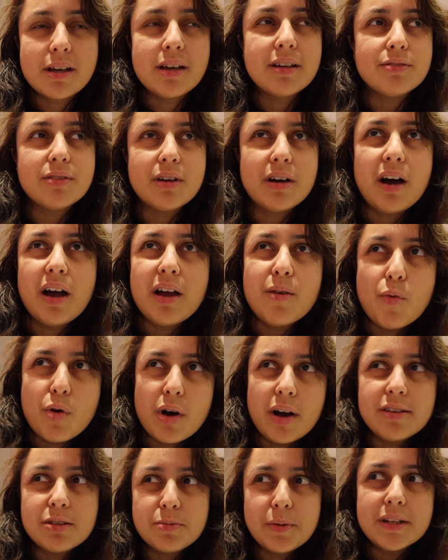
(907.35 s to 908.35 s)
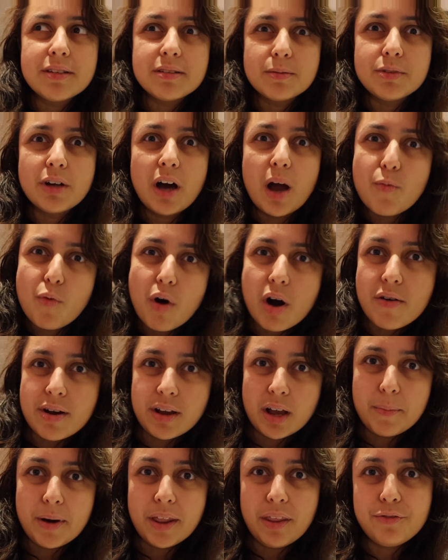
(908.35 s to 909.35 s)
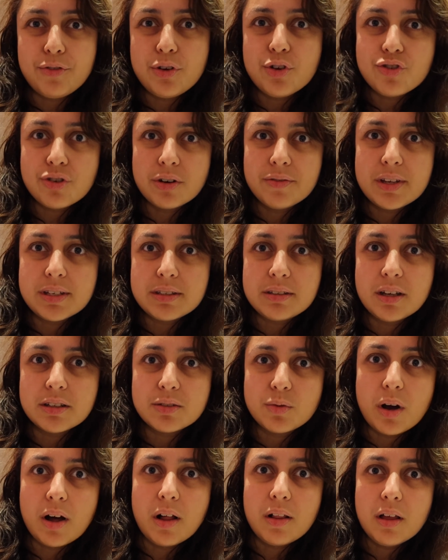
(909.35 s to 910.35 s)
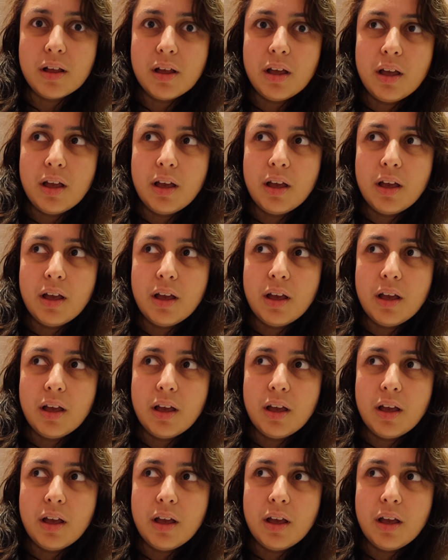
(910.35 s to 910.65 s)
and I spend some time worrying about the future of Disney as well.